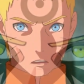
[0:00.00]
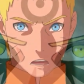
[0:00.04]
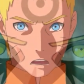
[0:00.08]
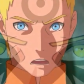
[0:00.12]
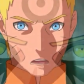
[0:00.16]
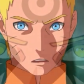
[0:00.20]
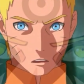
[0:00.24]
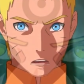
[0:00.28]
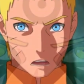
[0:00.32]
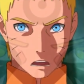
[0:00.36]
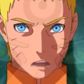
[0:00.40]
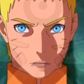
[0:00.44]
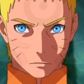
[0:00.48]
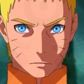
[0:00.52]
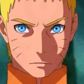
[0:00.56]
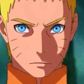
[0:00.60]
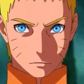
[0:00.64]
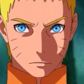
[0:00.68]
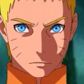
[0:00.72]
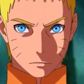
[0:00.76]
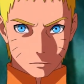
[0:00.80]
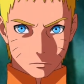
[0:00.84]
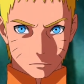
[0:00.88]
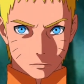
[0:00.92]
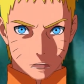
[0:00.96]
Mode.
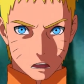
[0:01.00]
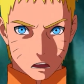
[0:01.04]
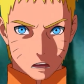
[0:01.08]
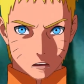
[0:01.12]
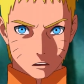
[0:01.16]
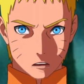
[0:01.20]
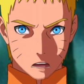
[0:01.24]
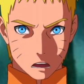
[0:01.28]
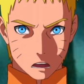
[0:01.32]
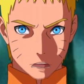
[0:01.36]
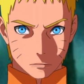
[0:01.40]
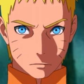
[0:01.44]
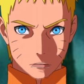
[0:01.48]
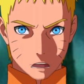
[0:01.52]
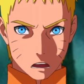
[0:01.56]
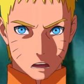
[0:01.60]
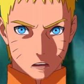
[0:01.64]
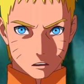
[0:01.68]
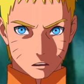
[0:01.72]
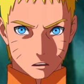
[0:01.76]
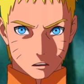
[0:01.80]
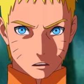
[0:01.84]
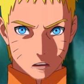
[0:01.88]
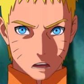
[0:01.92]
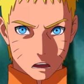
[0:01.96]
And that
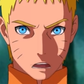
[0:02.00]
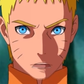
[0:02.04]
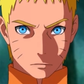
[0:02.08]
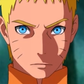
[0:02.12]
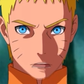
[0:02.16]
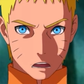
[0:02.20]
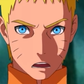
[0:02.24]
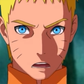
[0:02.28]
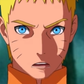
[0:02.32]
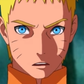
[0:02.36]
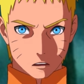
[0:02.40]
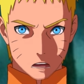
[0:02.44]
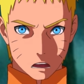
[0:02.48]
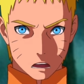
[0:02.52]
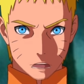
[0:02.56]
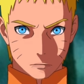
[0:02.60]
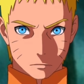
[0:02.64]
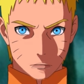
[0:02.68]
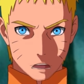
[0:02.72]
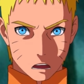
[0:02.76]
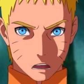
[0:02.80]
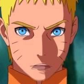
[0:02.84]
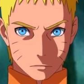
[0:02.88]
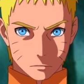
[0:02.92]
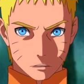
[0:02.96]
helped me to see him,
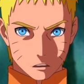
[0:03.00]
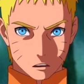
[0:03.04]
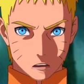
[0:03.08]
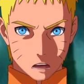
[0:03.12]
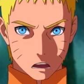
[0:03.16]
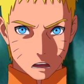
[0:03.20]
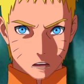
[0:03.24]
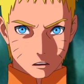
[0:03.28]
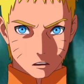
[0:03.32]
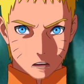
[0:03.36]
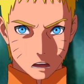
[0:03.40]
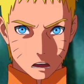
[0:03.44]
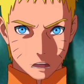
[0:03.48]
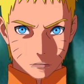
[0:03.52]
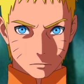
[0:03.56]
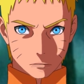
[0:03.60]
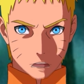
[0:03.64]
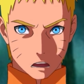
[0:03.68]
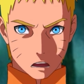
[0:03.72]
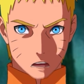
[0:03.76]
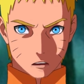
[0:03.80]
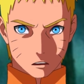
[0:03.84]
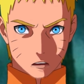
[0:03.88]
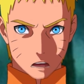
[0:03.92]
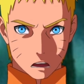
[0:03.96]
Hagoromo,
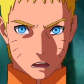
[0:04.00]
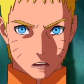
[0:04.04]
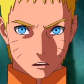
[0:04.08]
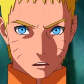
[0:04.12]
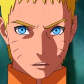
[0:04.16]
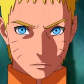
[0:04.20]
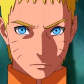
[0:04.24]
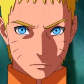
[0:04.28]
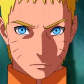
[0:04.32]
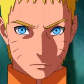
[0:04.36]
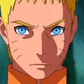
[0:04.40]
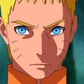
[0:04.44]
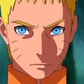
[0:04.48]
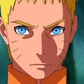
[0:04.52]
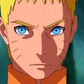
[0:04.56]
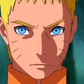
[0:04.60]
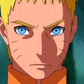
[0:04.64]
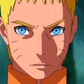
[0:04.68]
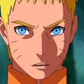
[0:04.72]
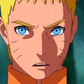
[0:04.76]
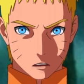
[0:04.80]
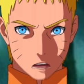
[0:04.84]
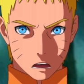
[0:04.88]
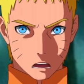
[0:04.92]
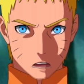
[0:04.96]
and Ashura.
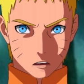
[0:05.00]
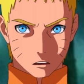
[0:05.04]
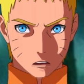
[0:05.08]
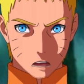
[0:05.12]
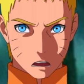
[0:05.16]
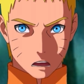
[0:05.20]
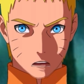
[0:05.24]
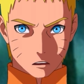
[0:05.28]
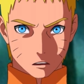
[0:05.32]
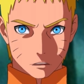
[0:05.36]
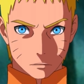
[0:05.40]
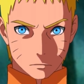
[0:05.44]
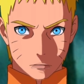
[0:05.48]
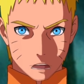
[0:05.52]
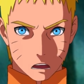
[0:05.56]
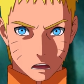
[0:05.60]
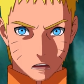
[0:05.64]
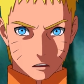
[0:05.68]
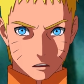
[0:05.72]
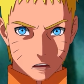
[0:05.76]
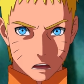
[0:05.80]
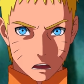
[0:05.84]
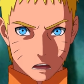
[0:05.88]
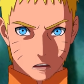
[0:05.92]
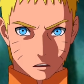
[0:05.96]
So they shared the
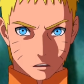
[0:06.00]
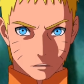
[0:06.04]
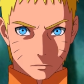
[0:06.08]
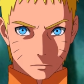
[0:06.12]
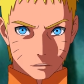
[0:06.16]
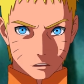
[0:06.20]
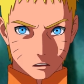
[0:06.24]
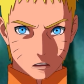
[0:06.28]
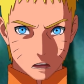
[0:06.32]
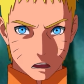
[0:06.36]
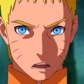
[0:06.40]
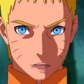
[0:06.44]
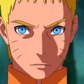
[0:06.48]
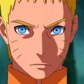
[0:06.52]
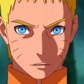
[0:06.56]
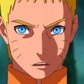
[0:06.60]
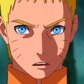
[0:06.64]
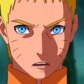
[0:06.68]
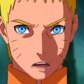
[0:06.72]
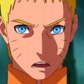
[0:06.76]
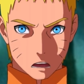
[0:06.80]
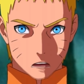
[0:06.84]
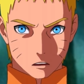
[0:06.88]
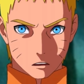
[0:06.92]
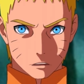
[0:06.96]
power with me so I got
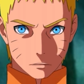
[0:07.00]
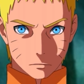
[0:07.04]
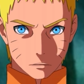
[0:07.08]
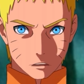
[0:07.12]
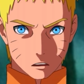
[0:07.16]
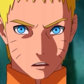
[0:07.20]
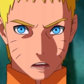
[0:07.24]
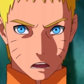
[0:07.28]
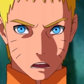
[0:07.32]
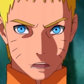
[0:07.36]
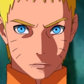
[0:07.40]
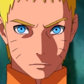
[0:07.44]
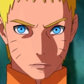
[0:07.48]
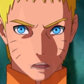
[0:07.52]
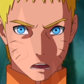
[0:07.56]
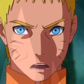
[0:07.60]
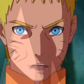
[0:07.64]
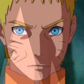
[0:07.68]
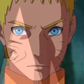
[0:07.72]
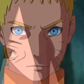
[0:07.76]
a lot stronger.